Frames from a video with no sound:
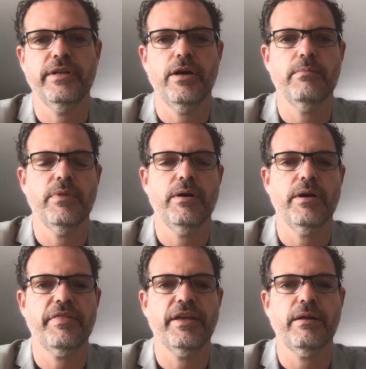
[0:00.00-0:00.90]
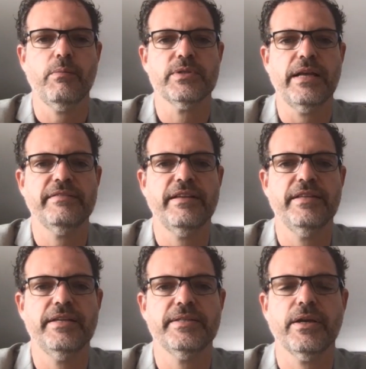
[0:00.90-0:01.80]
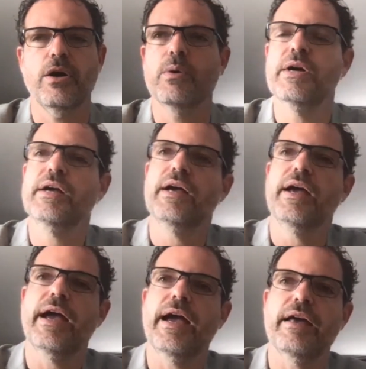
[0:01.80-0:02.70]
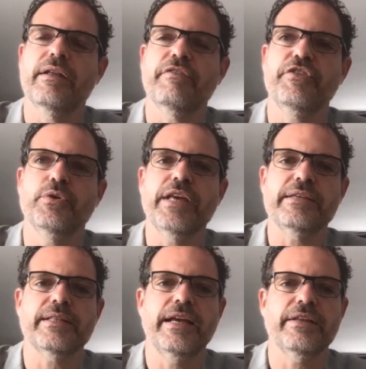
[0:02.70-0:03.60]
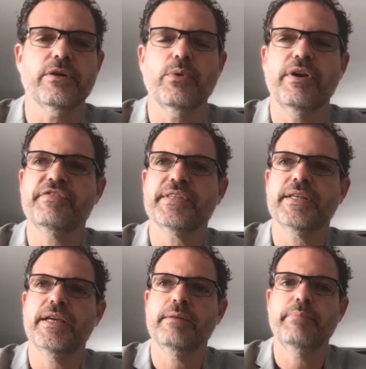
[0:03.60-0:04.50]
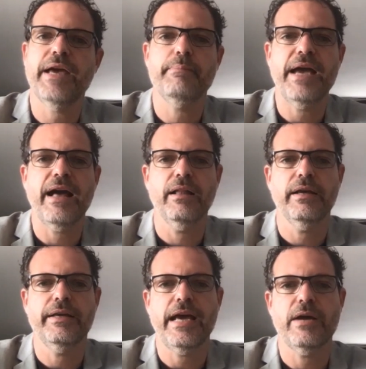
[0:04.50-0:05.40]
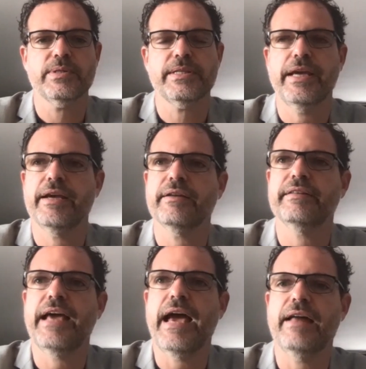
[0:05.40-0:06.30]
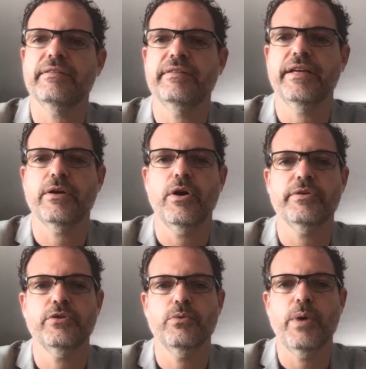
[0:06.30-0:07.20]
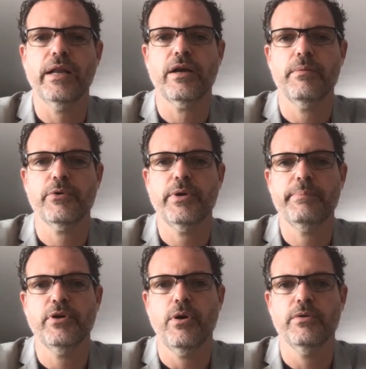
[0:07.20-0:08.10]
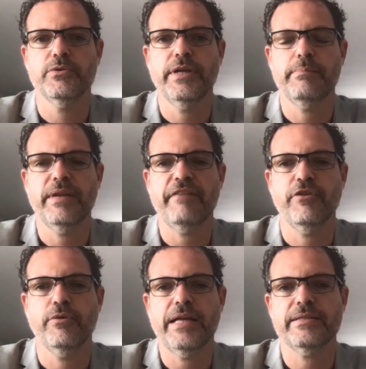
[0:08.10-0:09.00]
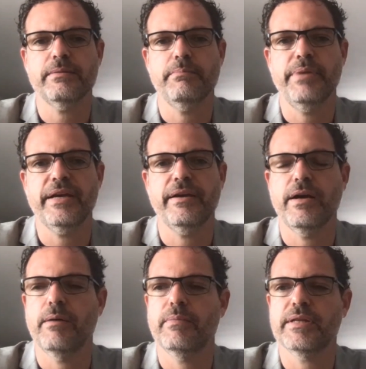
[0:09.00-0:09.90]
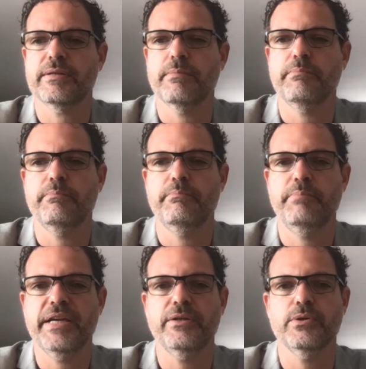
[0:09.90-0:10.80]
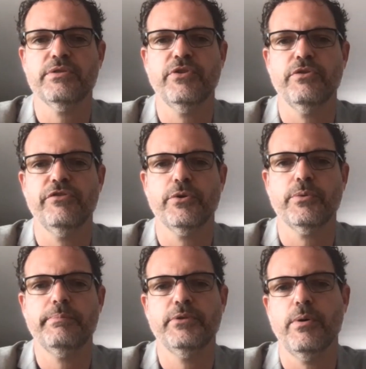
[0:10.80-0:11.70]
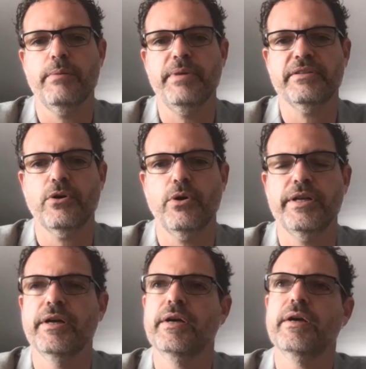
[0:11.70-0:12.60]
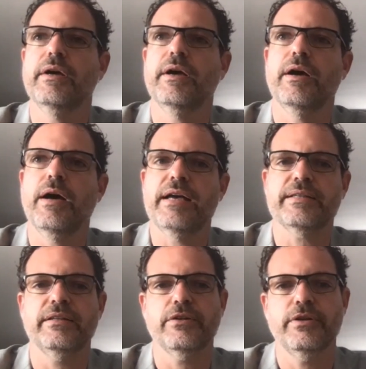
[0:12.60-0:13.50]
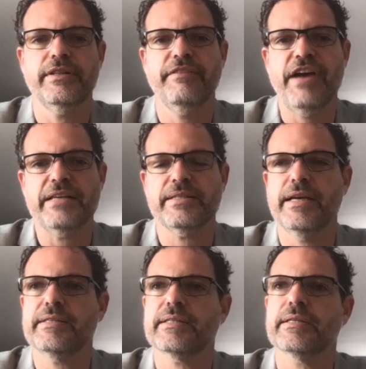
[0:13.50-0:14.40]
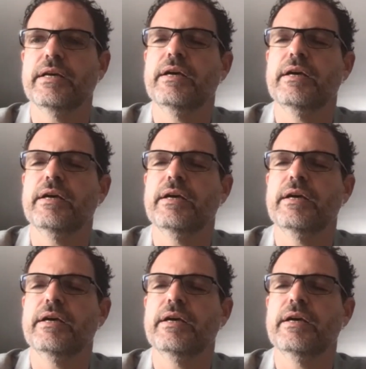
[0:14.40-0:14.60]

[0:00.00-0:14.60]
I think that was like 10 days ago. And a few days later, we've seen PayPal announcing that they're going to welcome crypto onto their platform. That's a big news for crypto and Bitcoin as alternative assets.